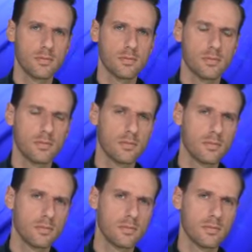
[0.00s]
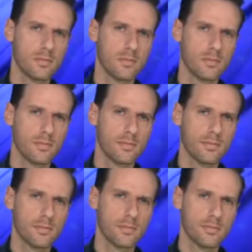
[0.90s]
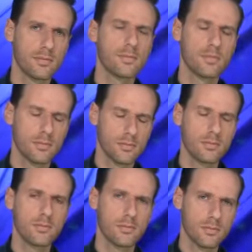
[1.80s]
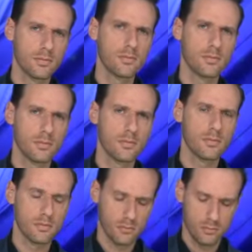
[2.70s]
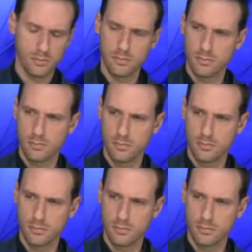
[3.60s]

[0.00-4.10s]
The person shown says nothing.